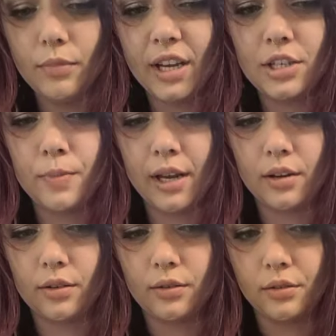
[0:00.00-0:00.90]
Page of
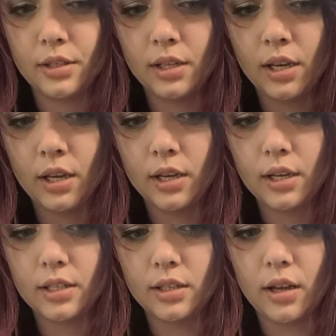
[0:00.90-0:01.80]
Pentacles
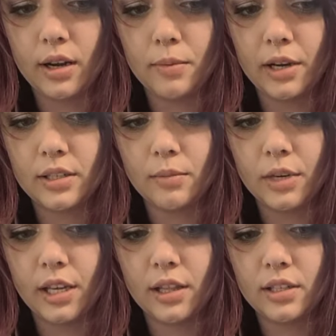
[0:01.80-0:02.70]
is a lot about
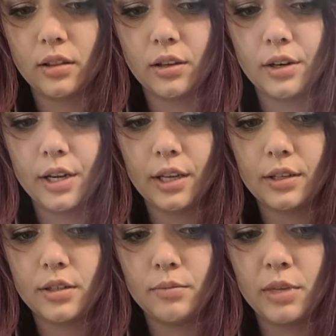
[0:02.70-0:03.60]
somebody that's
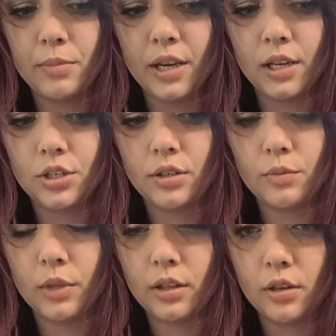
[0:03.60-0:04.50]
learning to be
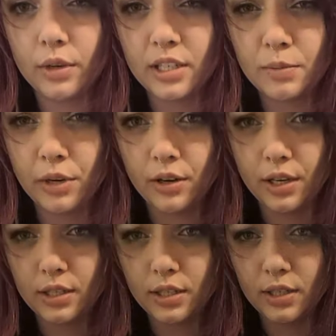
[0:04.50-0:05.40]
patient with new
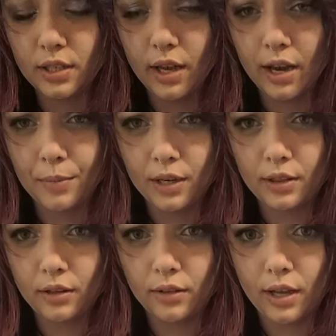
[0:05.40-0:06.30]
experiences that happen
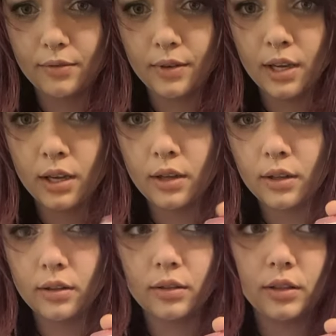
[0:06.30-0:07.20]
in their life,
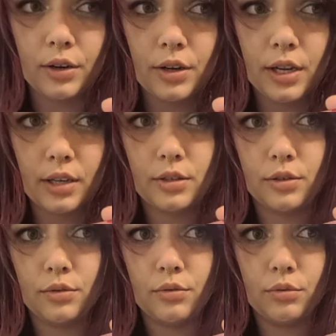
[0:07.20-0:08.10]
learning
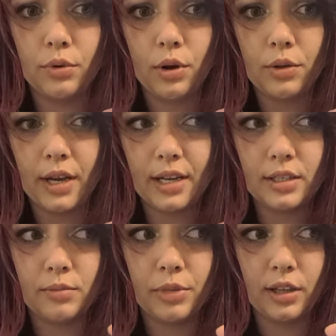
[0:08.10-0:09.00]
to grow that
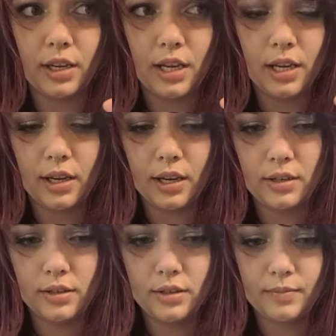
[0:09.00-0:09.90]
stability
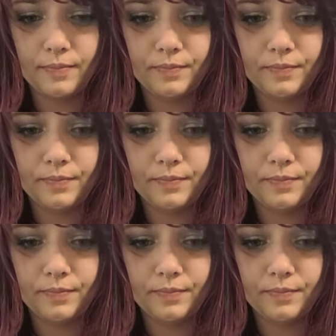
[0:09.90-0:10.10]
and,